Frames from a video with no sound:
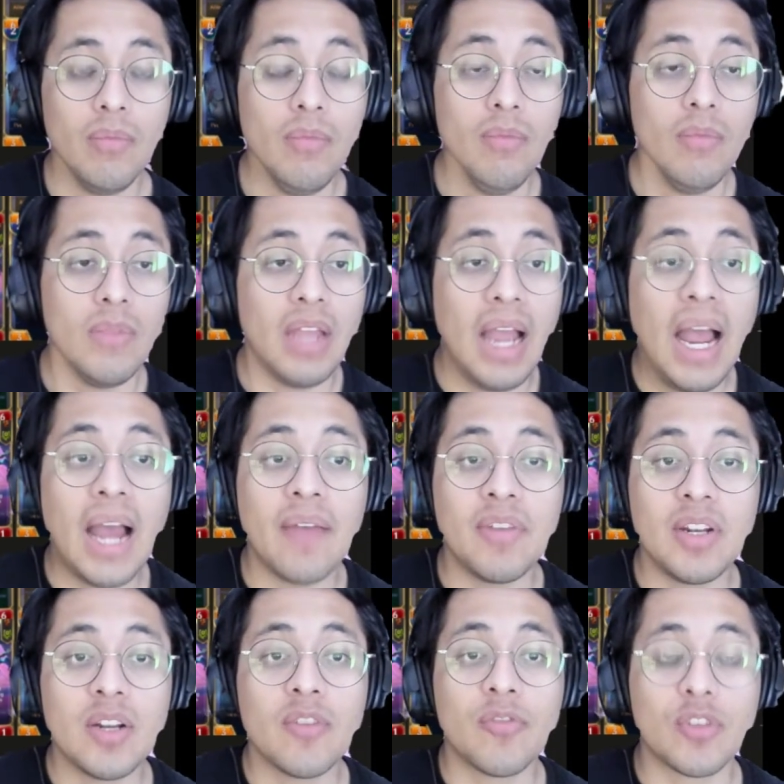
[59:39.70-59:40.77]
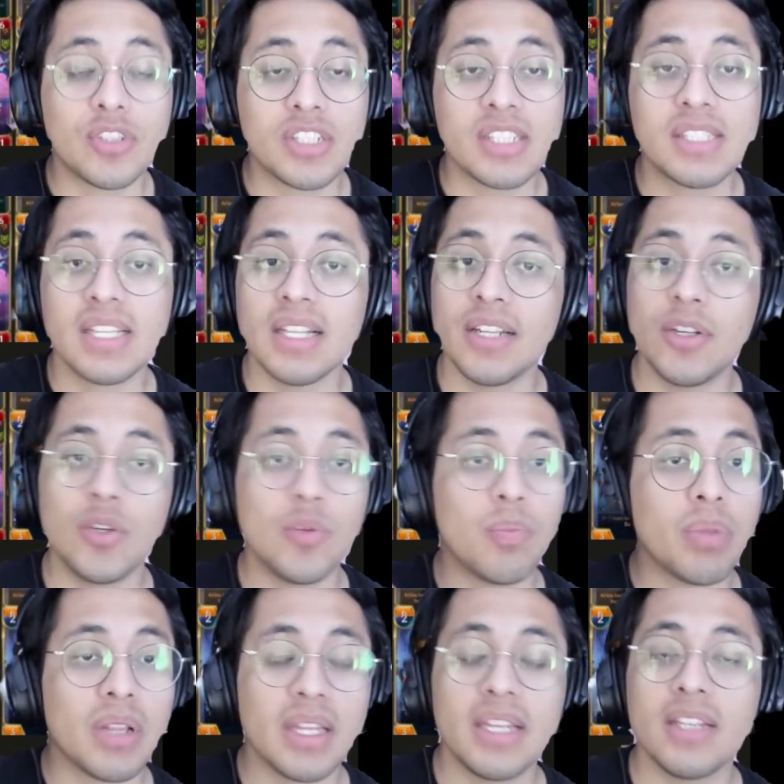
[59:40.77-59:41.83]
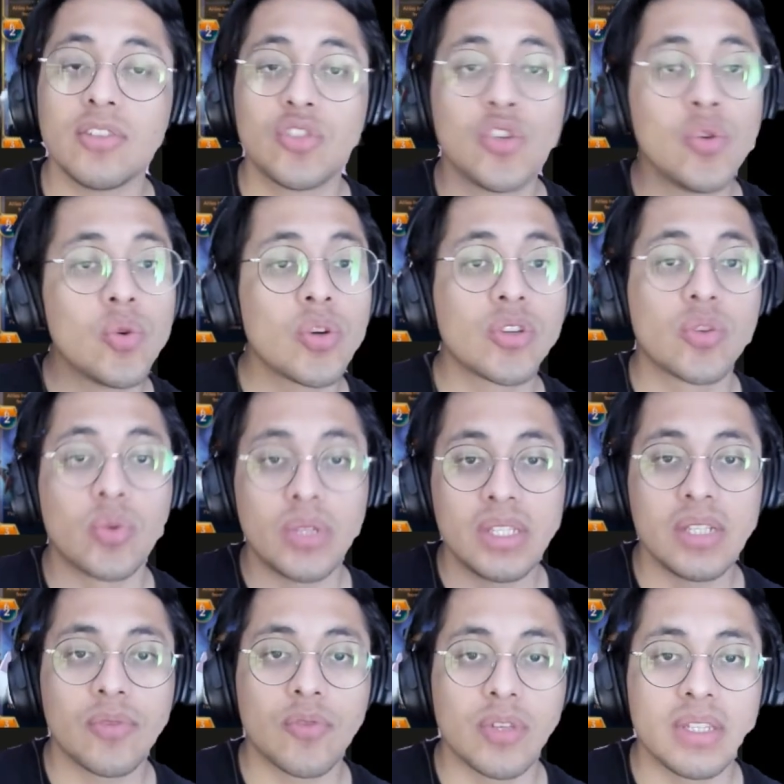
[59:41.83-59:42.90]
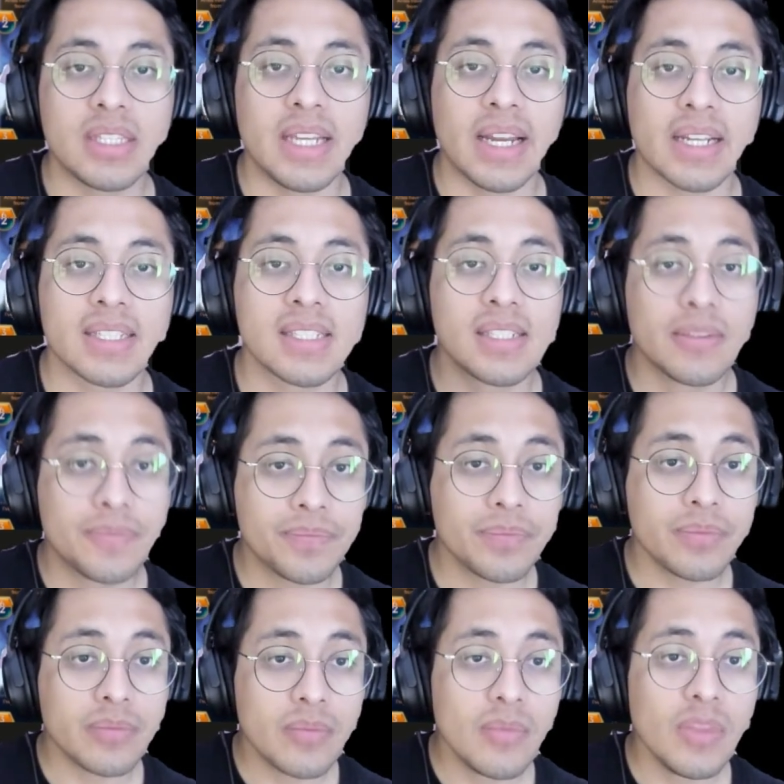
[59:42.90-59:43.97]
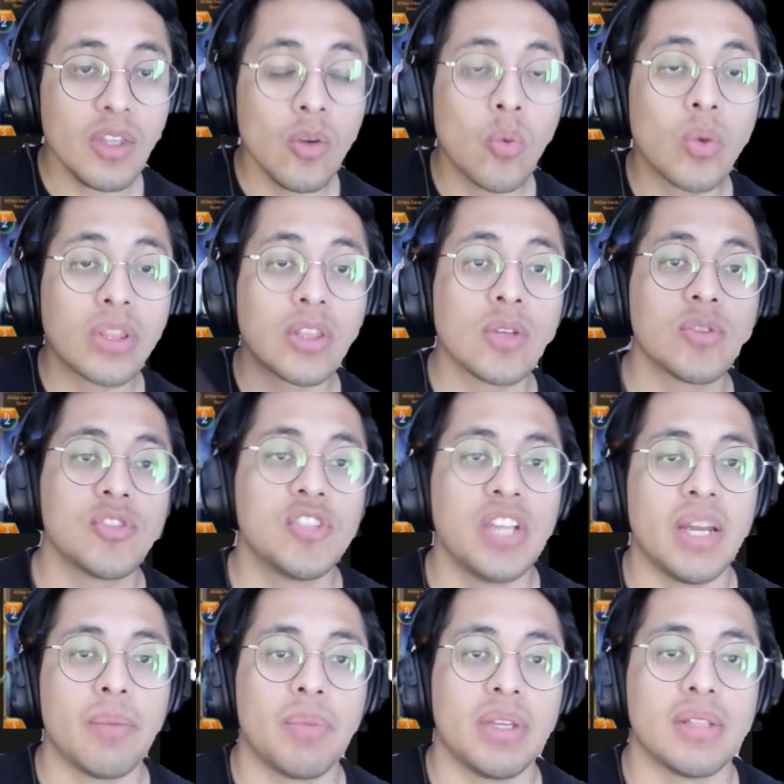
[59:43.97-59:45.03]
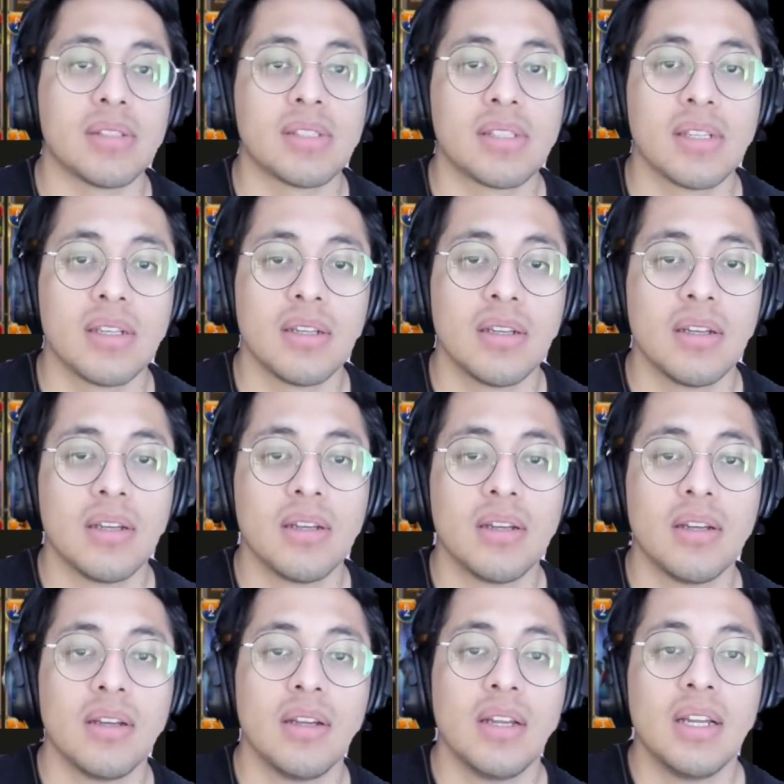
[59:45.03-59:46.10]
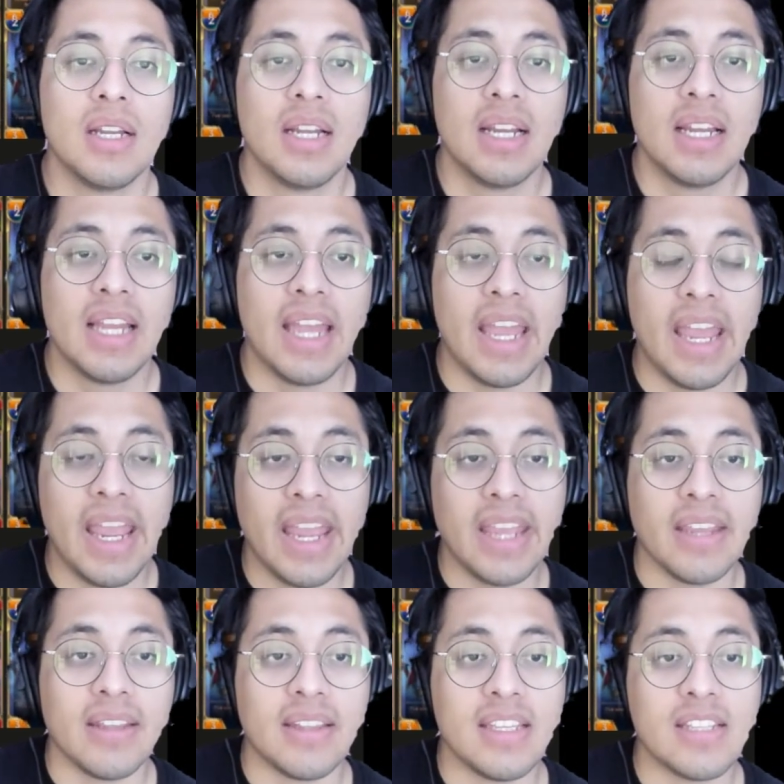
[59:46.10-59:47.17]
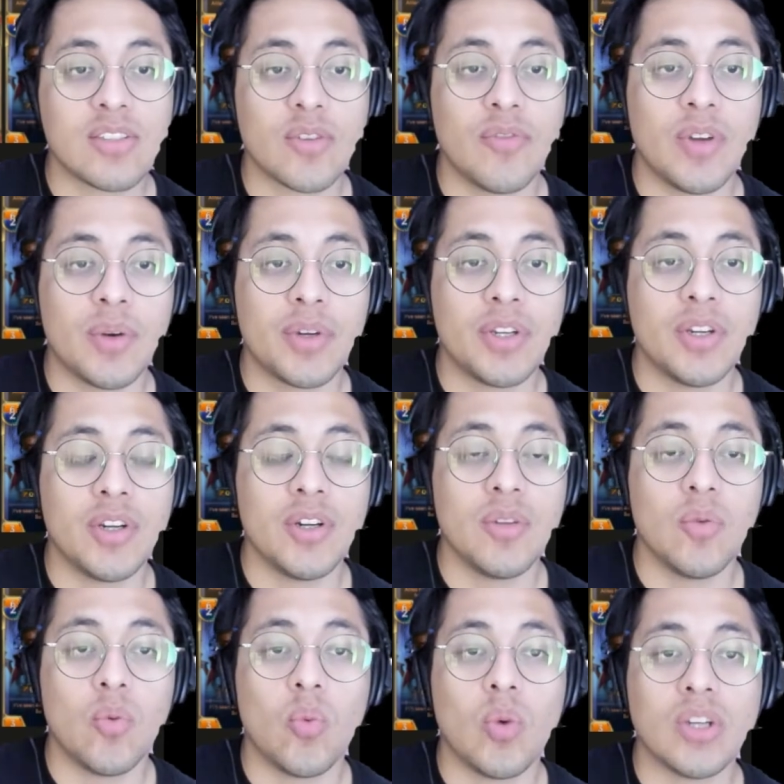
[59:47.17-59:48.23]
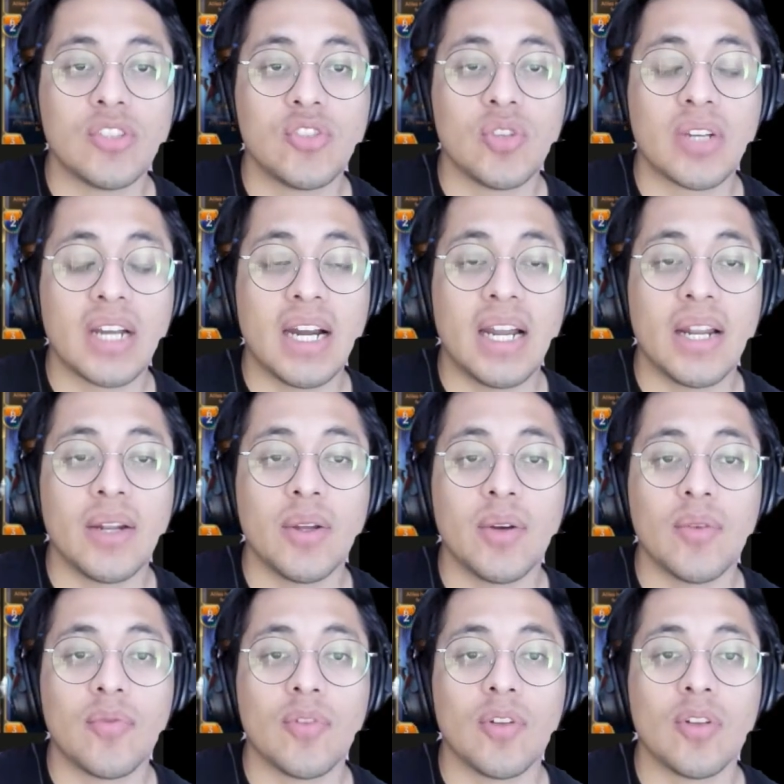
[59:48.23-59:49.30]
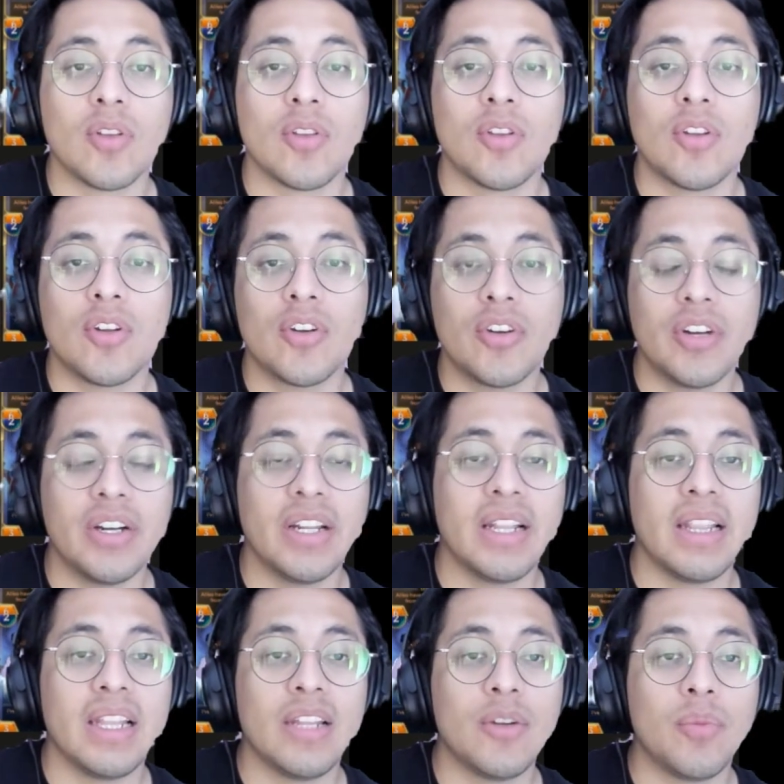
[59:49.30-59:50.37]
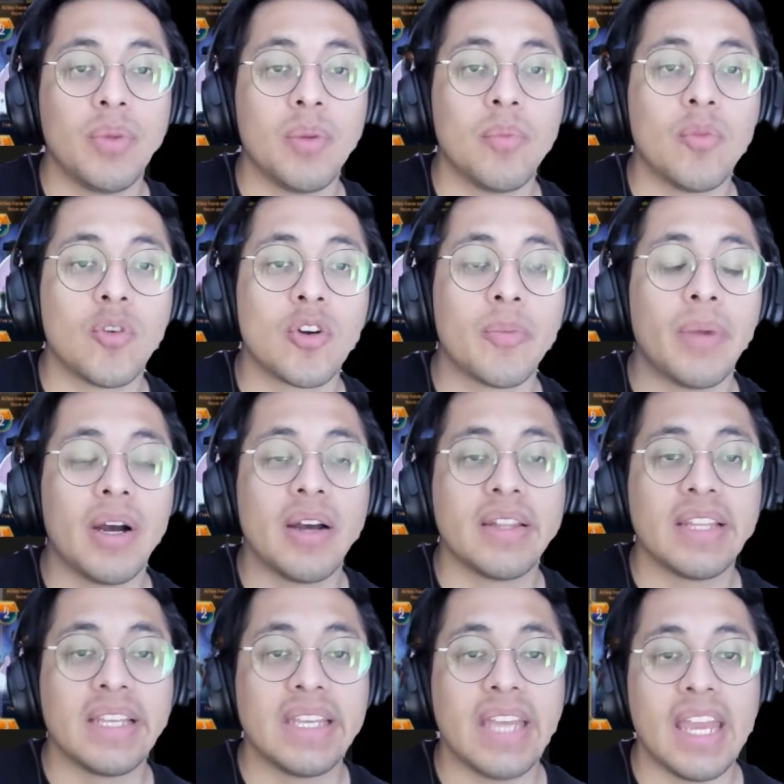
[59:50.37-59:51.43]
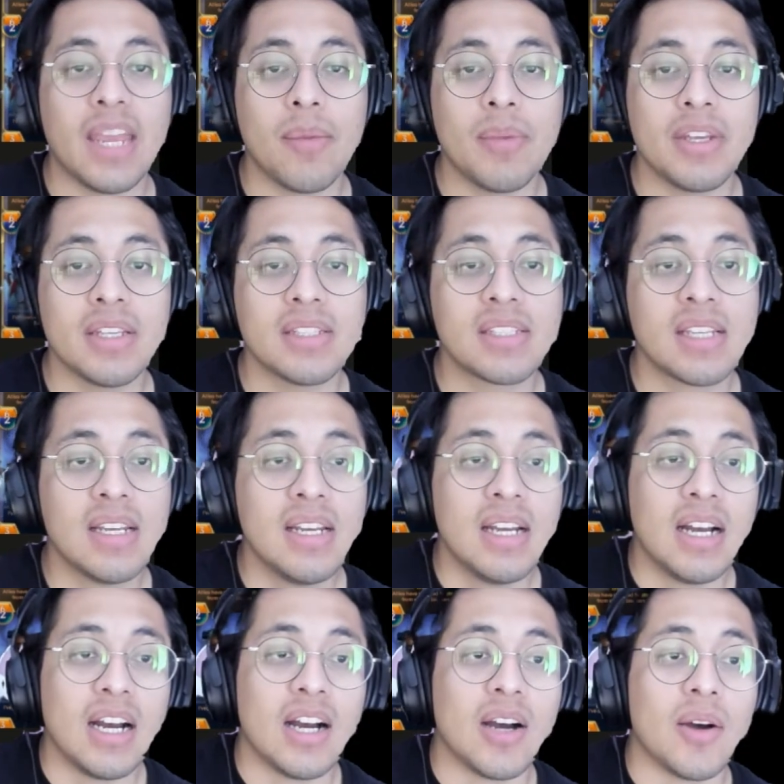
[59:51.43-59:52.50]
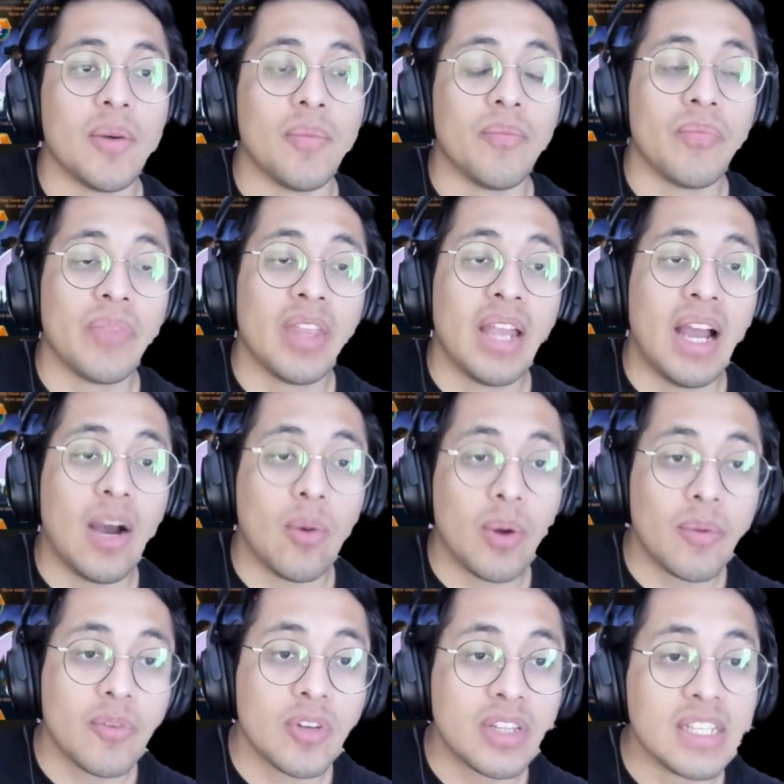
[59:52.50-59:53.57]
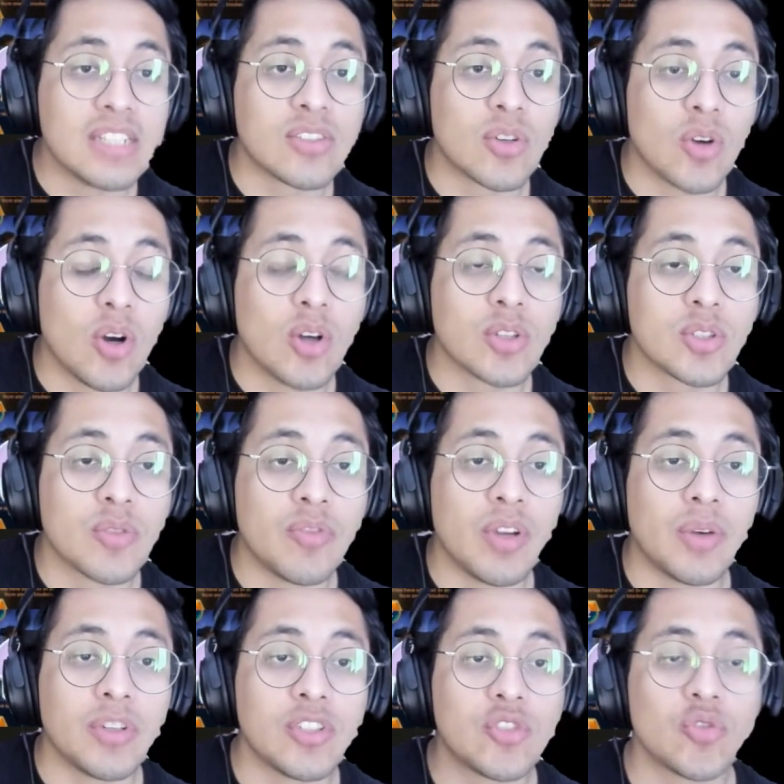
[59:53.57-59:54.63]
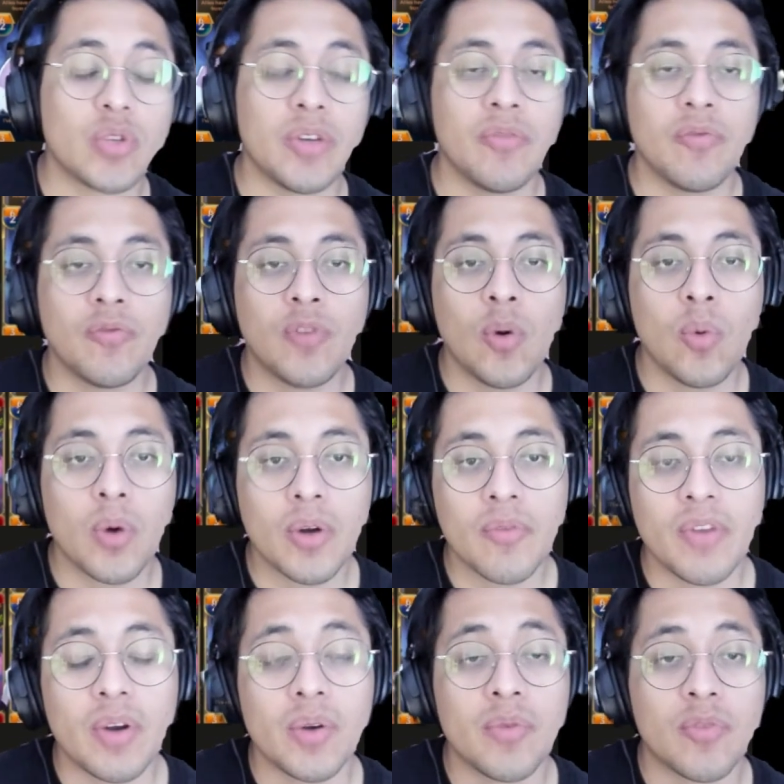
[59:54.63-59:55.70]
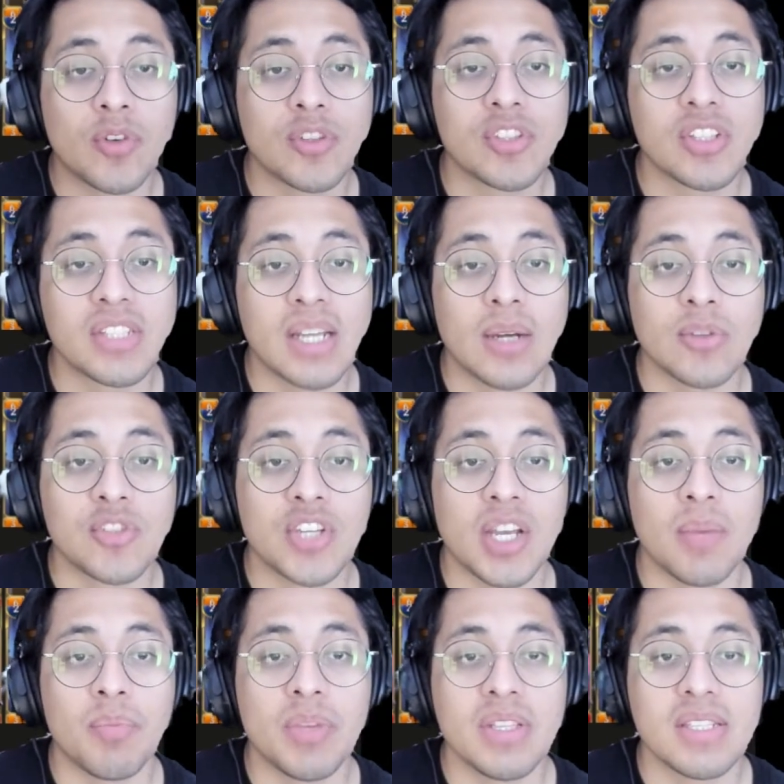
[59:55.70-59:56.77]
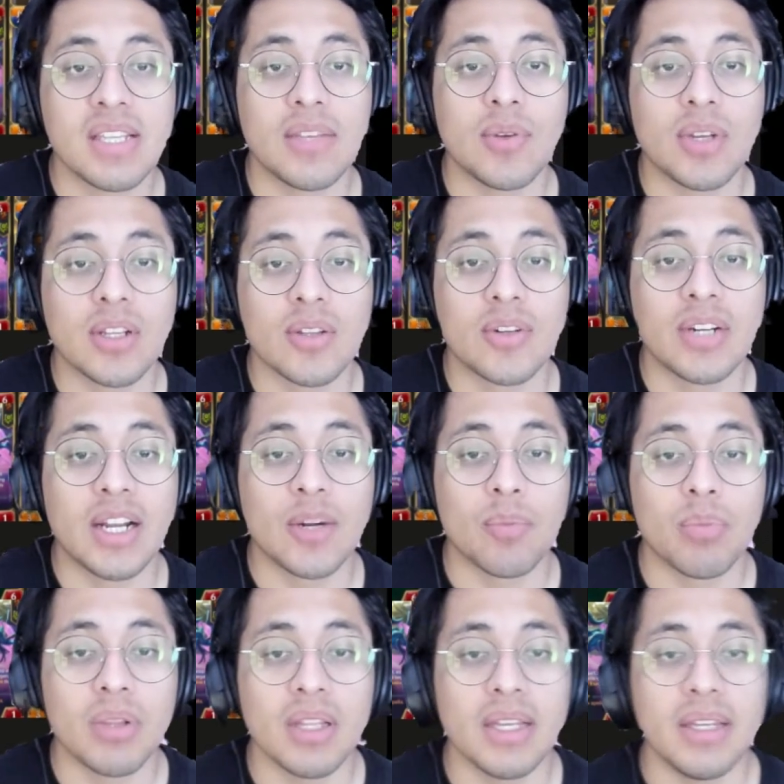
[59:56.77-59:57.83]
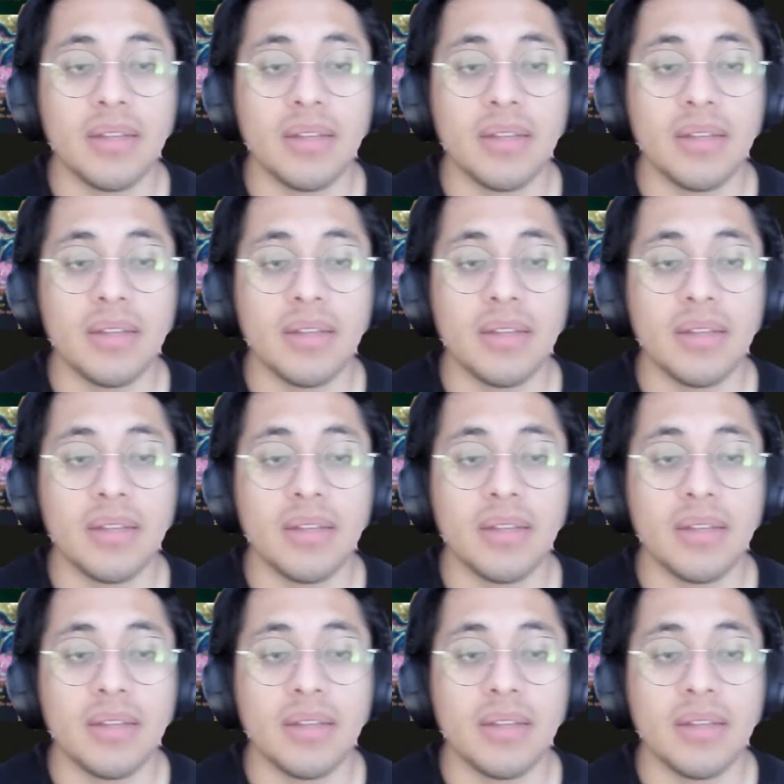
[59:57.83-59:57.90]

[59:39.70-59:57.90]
have enough versatility to play 2 or 3 different decks with those champions. These are very good once you kind of learn a little bit more about how the game is. However, these are also very straightforward, very versatile champions that you can learn how to play.